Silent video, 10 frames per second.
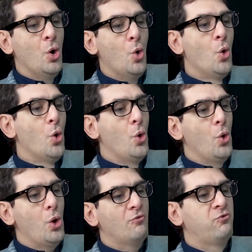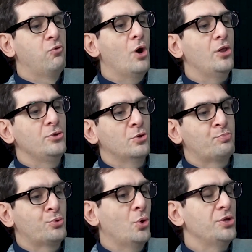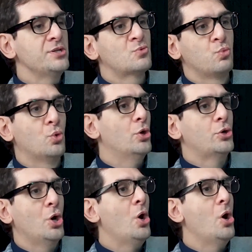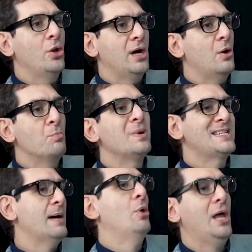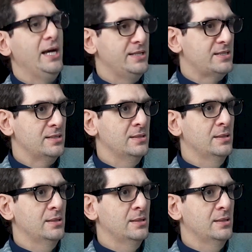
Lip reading: All of what your proteins work on are metabolites.